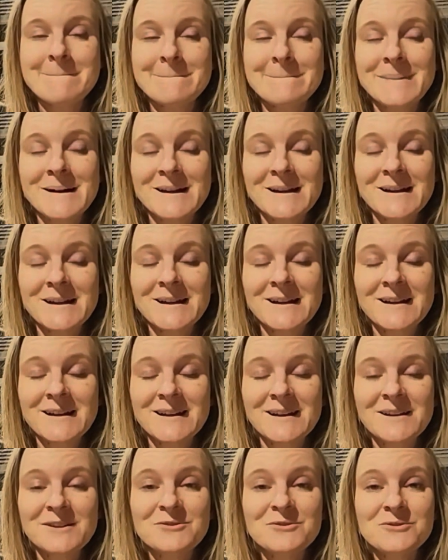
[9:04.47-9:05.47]

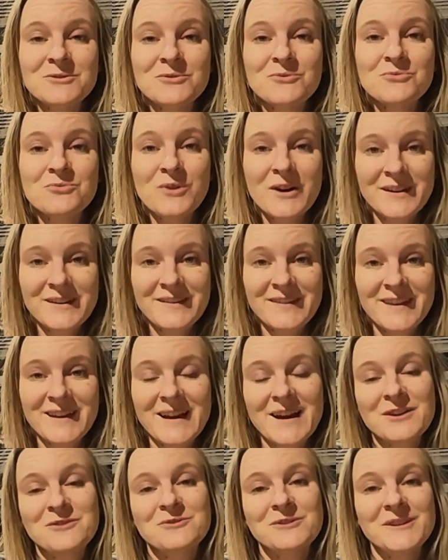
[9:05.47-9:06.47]
But one thing
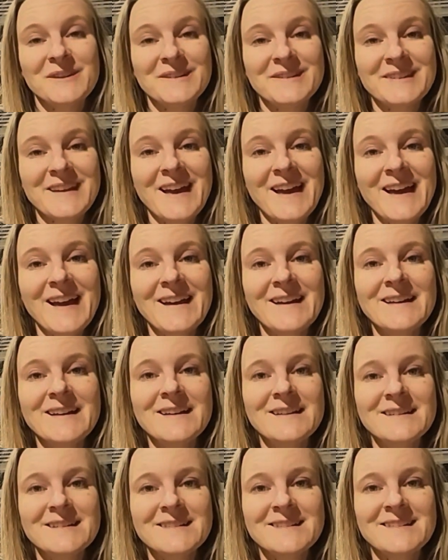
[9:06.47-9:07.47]
I will say
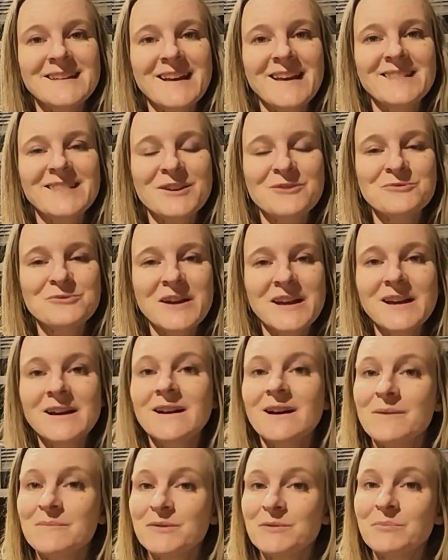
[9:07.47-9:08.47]
is that the weight
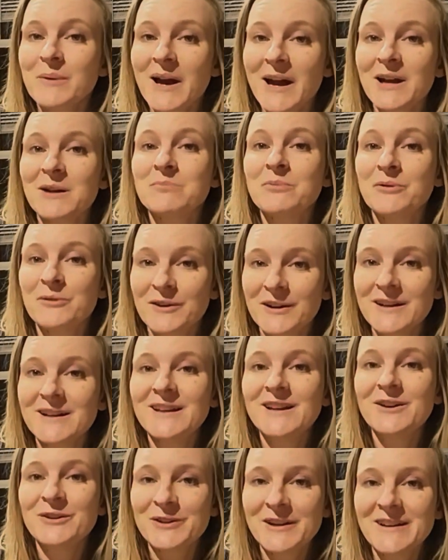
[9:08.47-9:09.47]
comes back
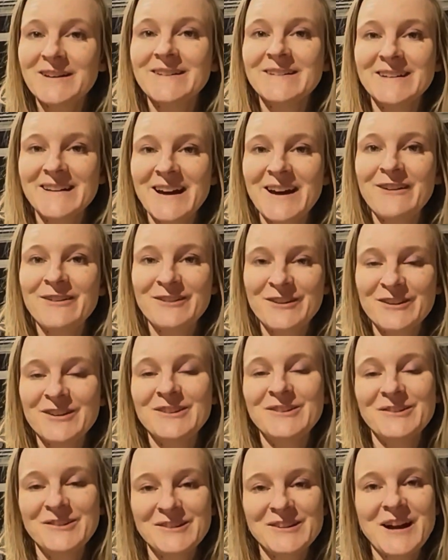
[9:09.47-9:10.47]
pretty quickly after
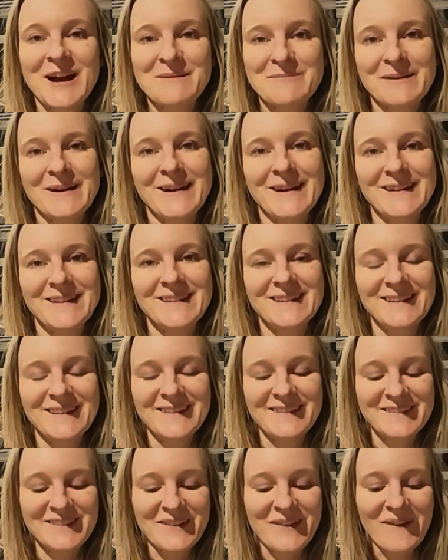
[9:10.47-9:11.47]
you stop hiking.
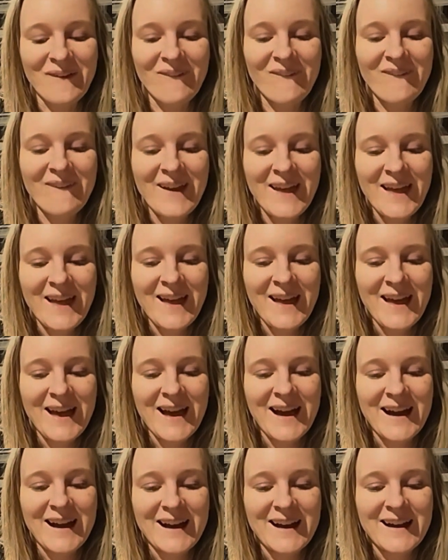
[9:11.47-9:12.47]
So
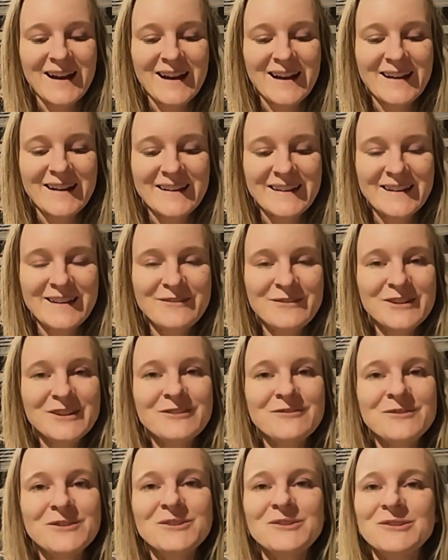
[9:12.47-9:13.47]
even
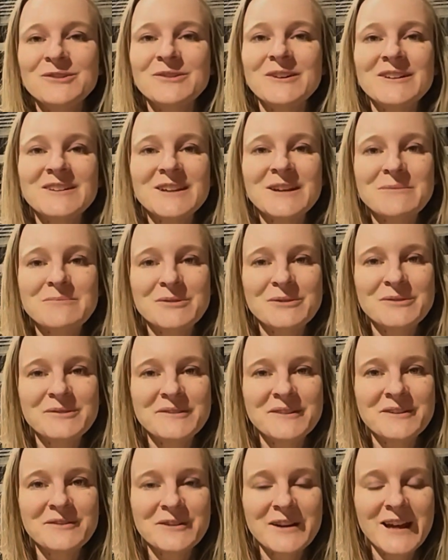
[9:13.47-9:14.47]
if you do end up
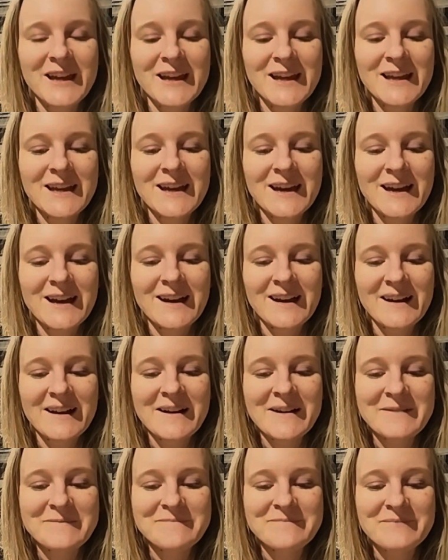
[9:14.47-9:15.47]
losing weight,
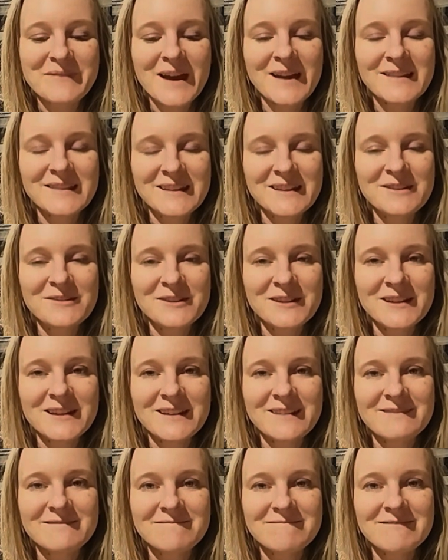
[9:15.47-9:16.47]
I think you
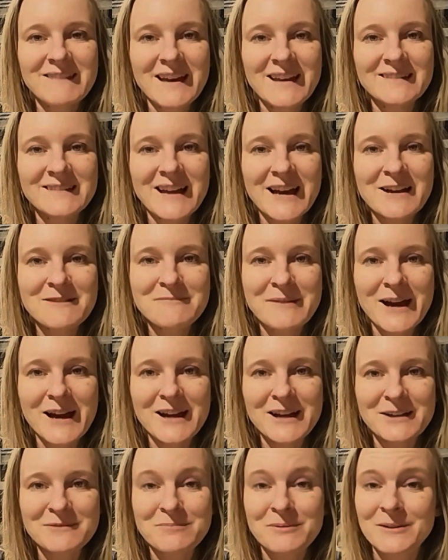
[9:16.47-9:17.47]
can gain that
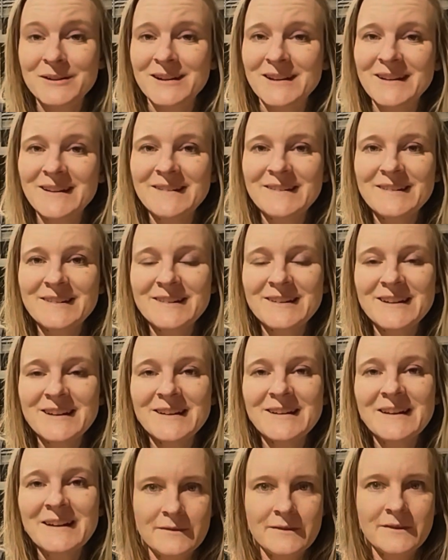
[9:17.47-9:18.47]
back pretty
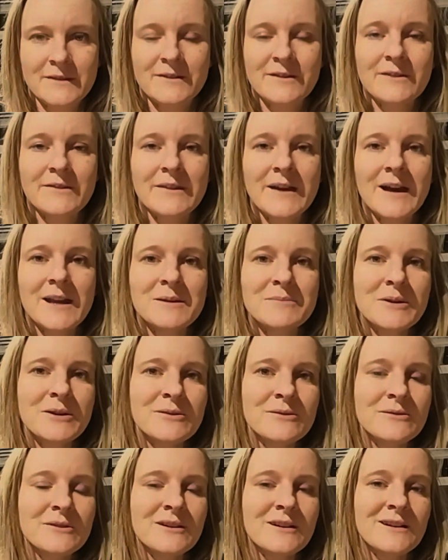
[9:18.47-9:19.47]
easily. So that
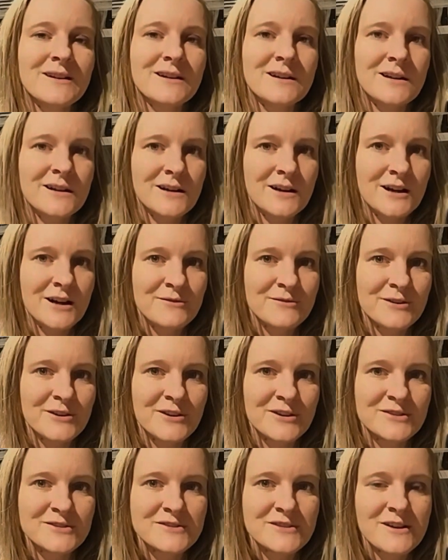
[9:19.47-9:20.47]
about
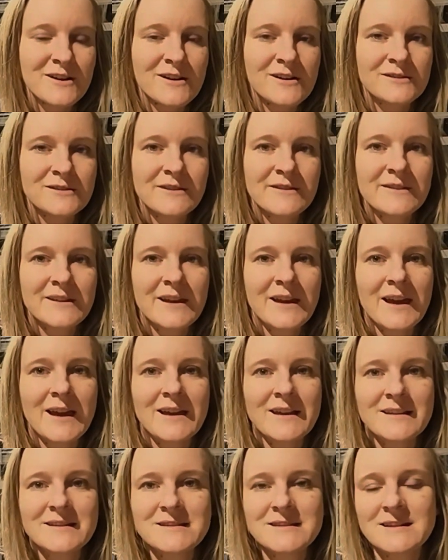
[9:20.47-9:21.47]
covers all of the
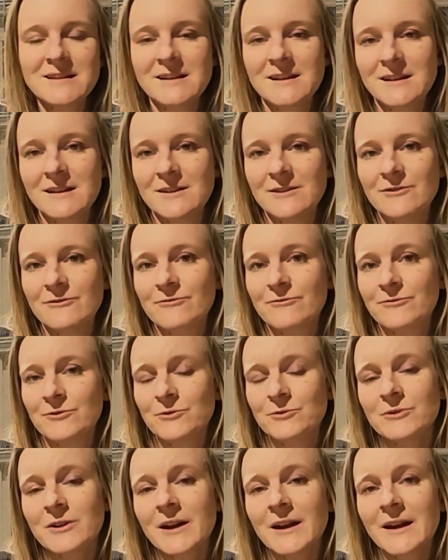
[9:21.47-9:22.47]
AT
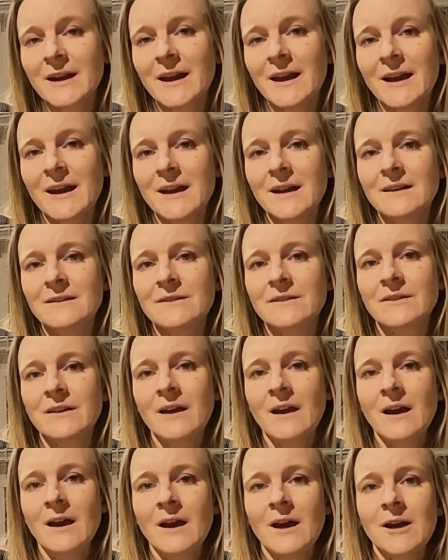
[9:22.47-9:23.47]
food I ate,
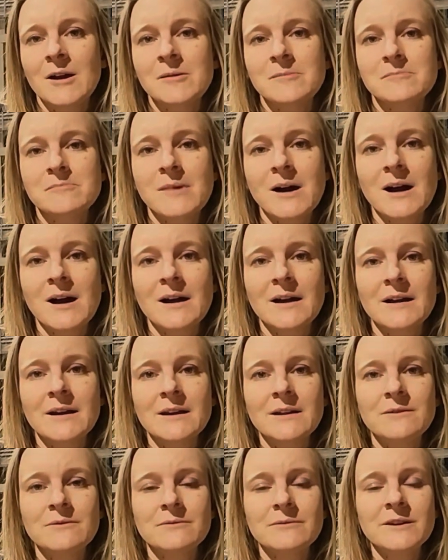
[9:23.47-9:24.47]

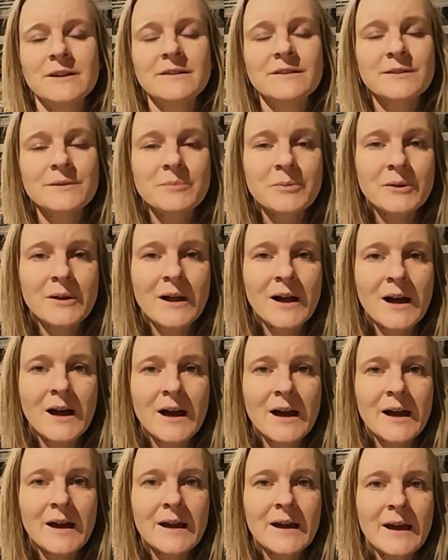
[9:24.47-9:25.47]
my
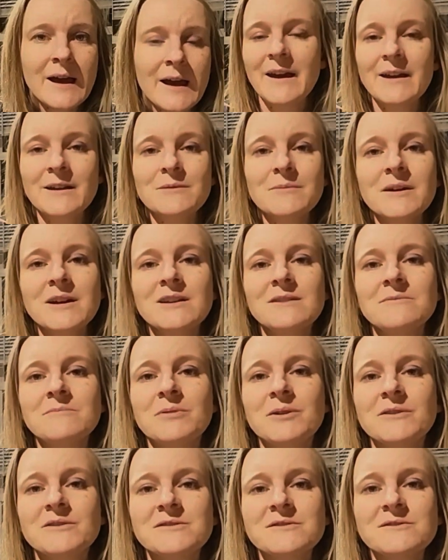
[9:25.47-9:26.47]
resupply, and my
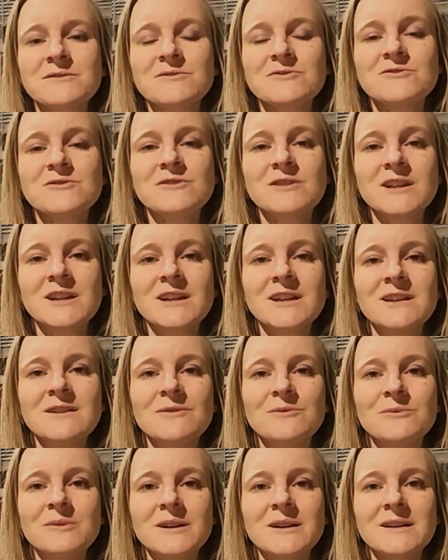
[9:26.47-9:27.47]
personal journey
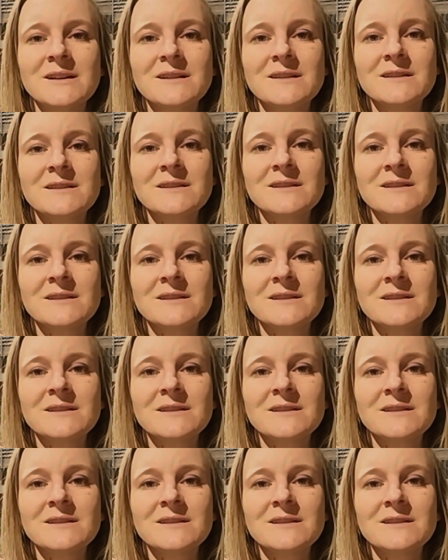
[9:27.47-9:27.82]
with